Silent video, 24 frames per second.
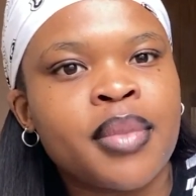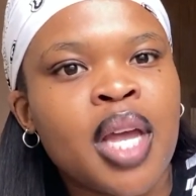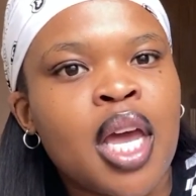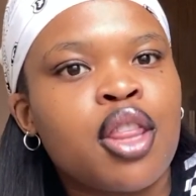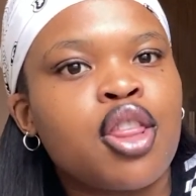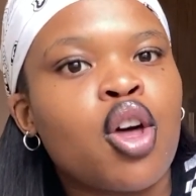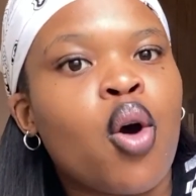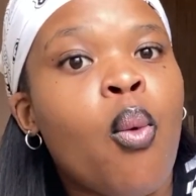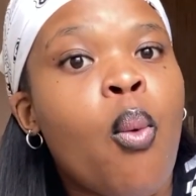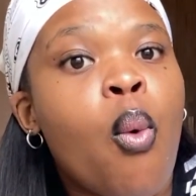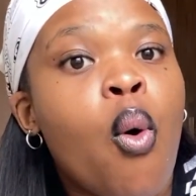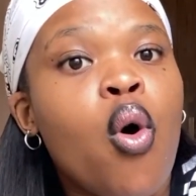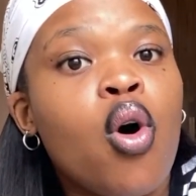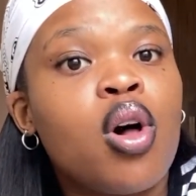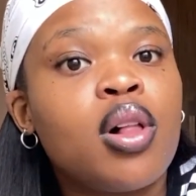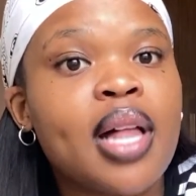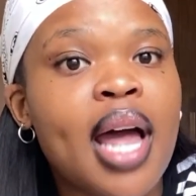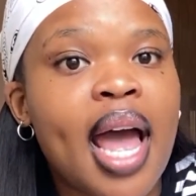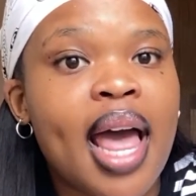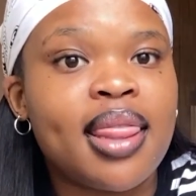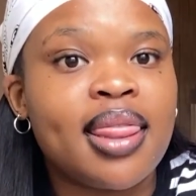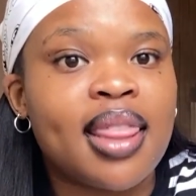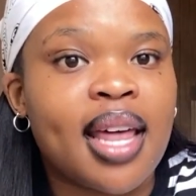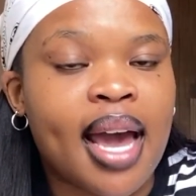wall
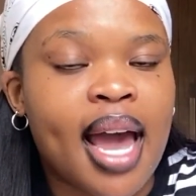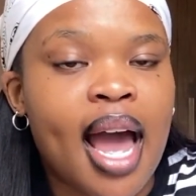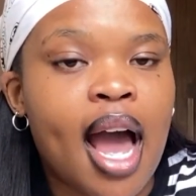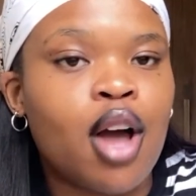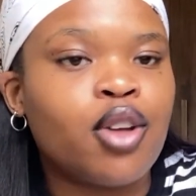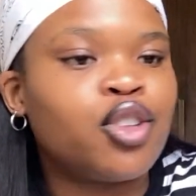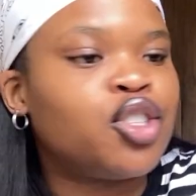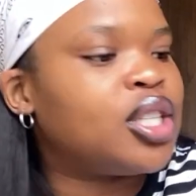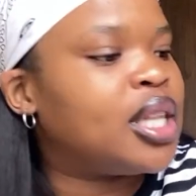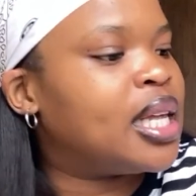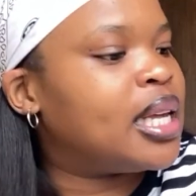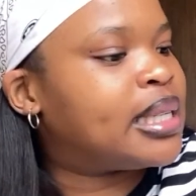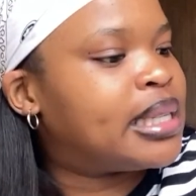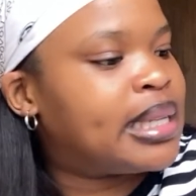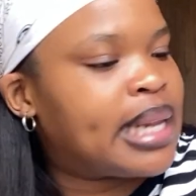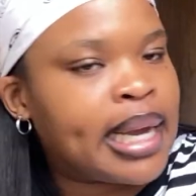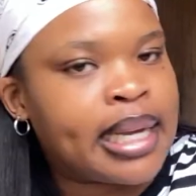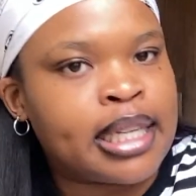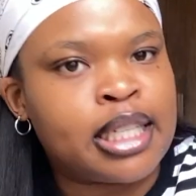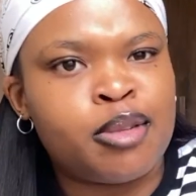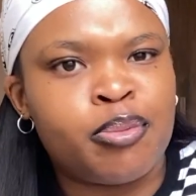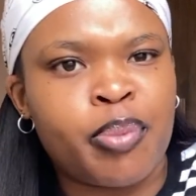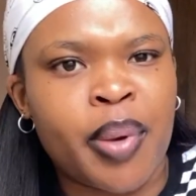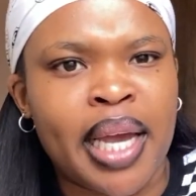and the couch there's like
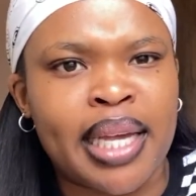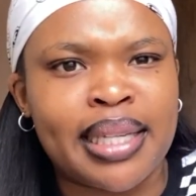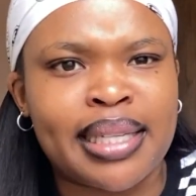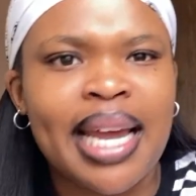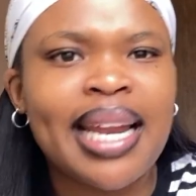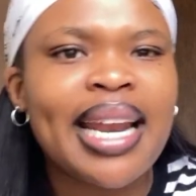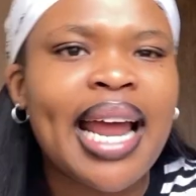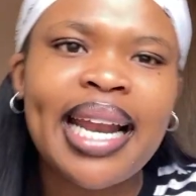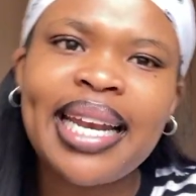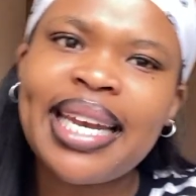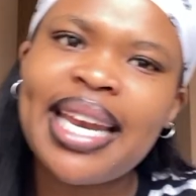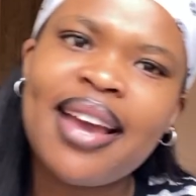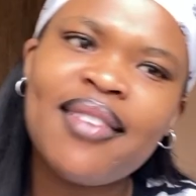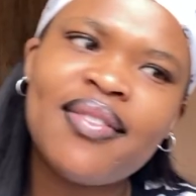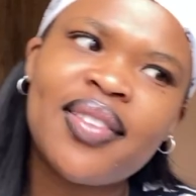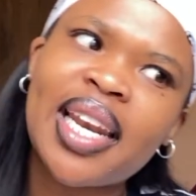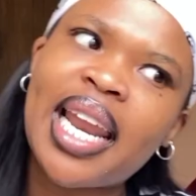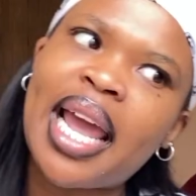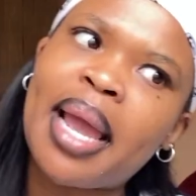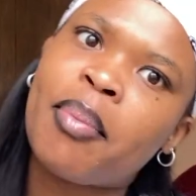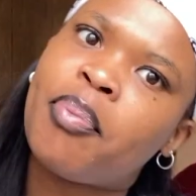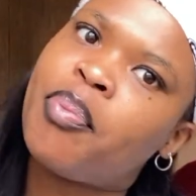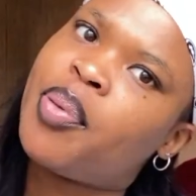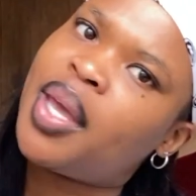space, and I'd never
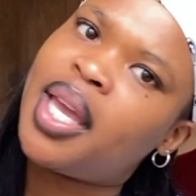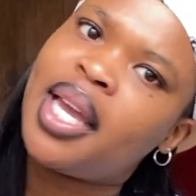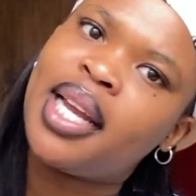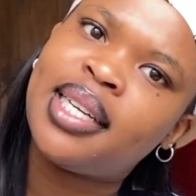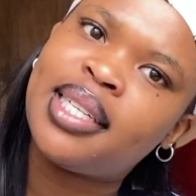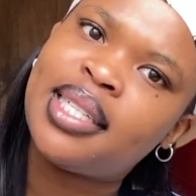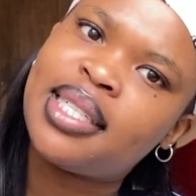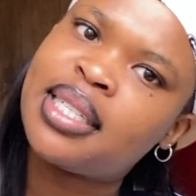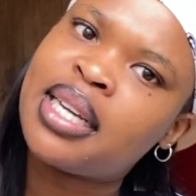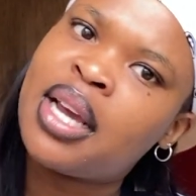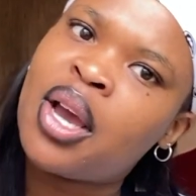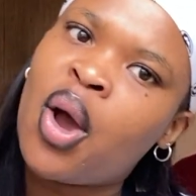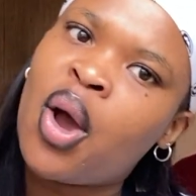like peeked